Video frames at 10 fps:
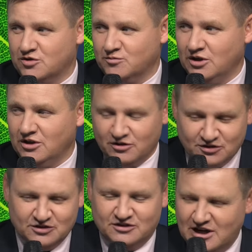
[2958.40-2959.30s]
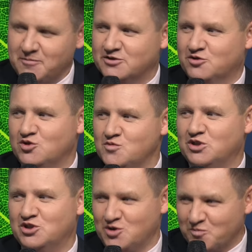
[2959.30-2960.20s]
through the lens of this Green
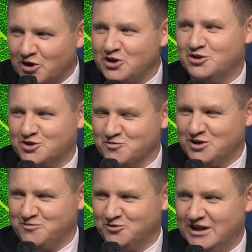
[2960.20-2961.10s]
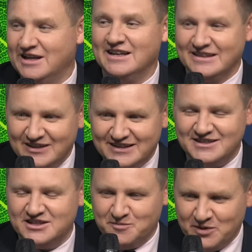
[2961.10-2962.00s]
Deal. There is
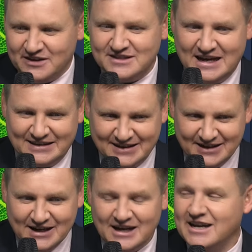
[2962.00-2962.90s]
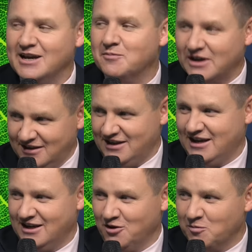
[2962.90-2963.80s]
no other way.
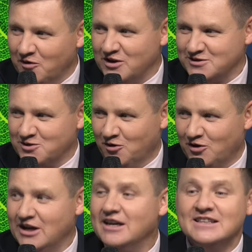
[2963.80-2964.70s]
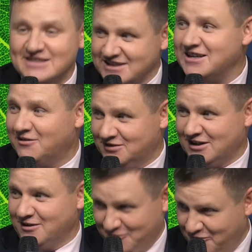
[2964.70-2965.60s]
2050, this year
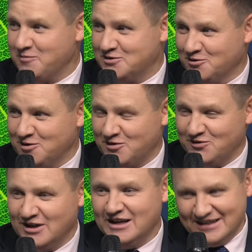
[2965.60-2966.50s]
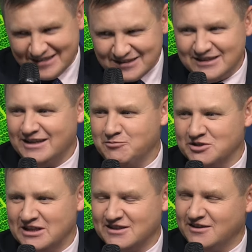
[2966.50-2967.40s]
is gonna come. It's gonna come
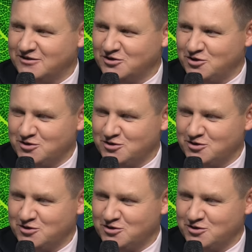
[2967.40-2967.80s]
tomorrow.